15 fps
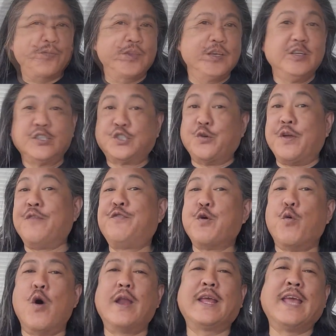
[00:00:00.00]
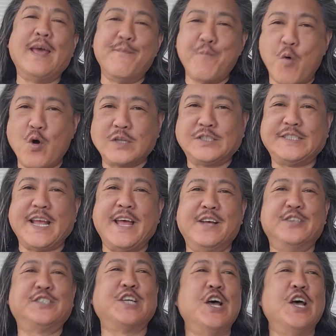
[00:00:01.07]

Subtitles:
So if you want to get more sales,